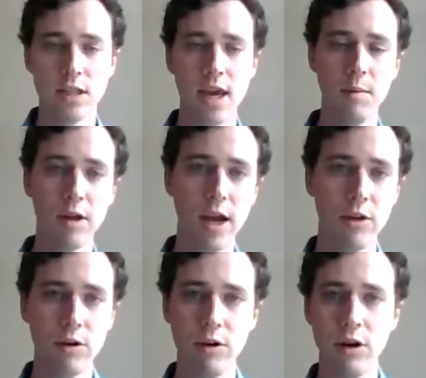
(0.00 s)
came
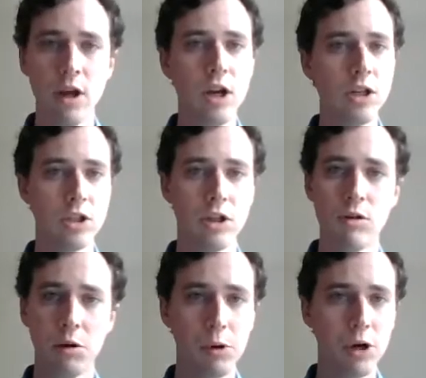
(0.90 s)
together in just an
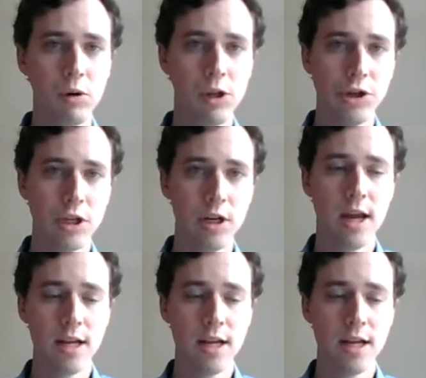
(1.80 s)
incredible coalition.